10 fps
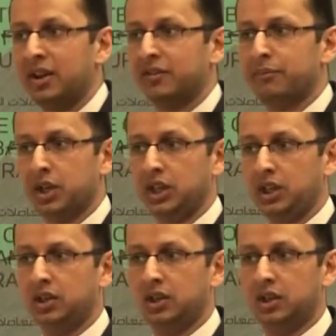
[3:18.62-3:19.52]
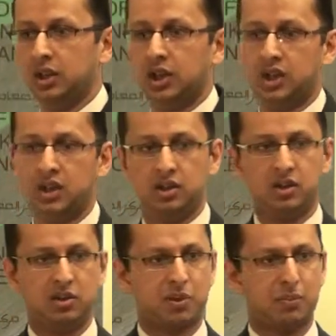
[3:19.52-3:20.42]
amount of money,
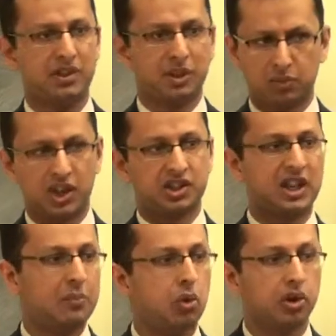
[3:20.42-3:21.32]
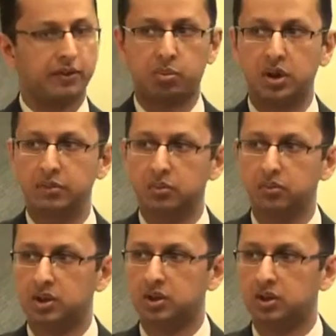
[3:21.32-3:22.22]
you probably think, well, I should keep all of the
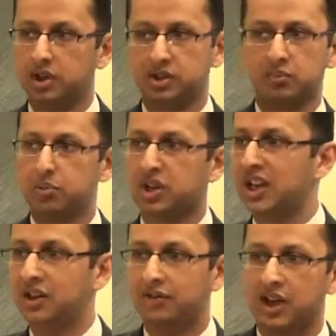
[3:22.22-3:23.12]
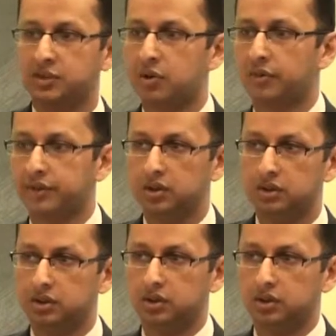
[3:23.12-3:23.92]
premium. I shouldn't book any of that as profit.